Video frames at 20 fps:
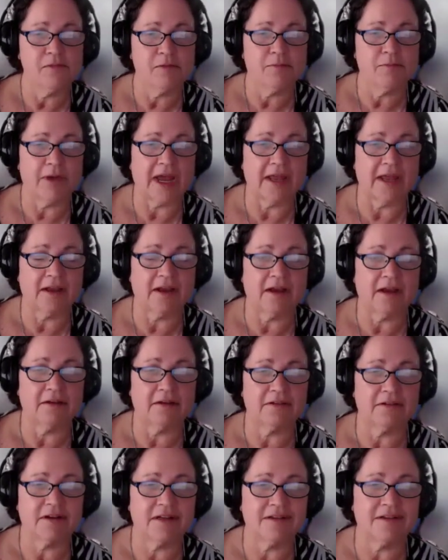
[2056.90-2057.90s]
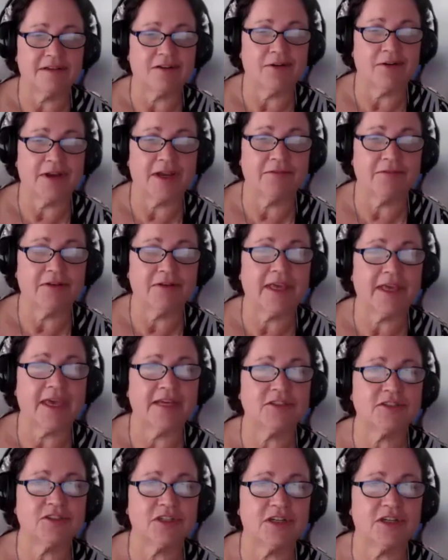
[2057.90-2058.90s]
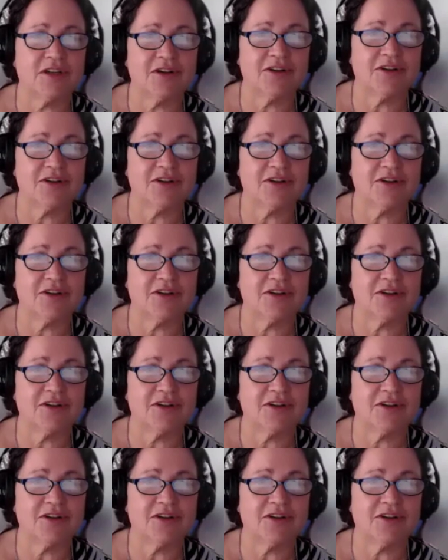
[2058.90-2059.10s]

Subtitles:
buying going on vacation